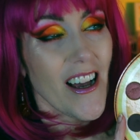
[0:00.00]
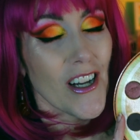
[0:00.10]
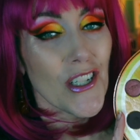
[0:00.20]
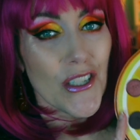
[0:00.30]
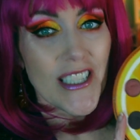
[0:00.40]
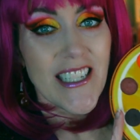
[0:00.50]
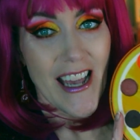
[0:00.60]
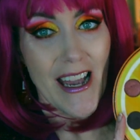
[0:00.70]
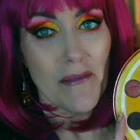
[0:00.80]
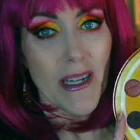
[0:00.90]
a good
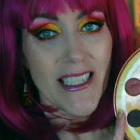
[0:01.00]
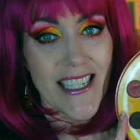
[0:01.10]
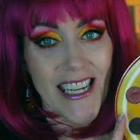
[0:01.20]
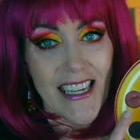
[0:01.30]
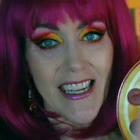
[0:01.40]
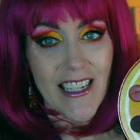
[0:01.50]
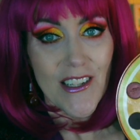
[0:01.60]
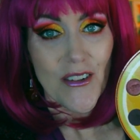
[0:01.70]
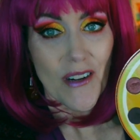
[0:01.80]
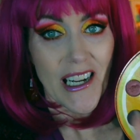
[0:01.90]
time digging
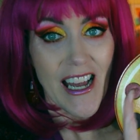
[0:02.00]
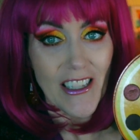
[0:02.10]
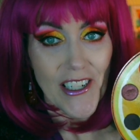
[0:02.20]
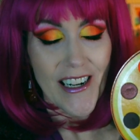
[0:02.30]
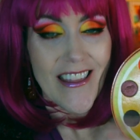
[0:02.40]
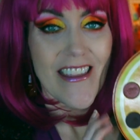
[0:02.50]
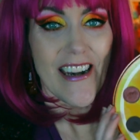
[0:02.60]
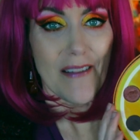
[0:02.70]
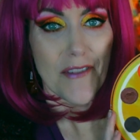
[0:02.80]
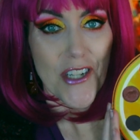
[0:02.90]
into a color that
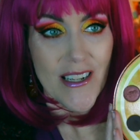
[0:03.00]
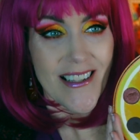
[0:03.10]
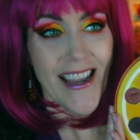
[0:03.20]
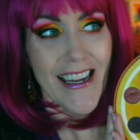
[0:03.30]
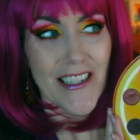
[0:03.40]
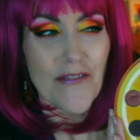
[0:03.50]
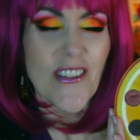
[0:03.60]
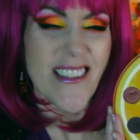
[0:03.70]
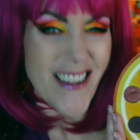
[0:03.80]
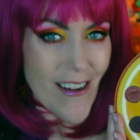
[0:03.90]
I'm just kind of
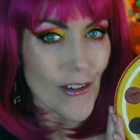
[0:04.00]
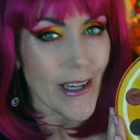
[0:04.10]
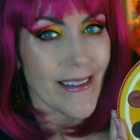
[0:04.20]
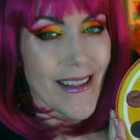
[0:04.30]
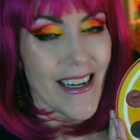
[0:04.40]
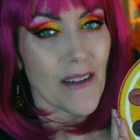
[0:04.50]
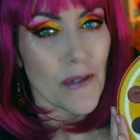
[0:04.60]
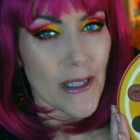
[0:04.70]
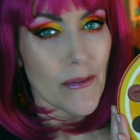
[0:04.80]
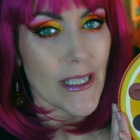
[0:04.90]
discovering that I
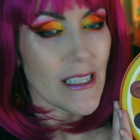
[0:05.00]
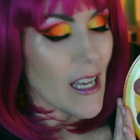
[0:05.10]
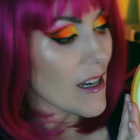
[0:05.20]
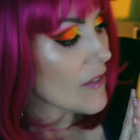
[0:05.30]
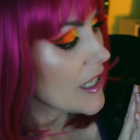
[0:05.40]
really, really love.